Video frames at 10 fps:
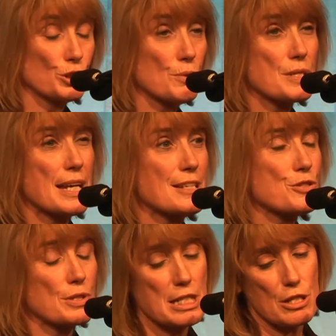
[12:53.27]
She was a
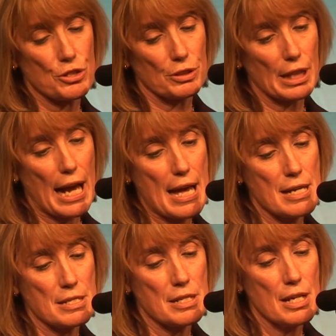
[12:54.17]
history teacher,
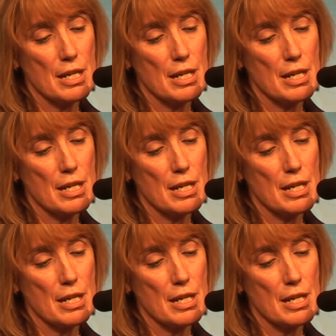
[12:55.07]
and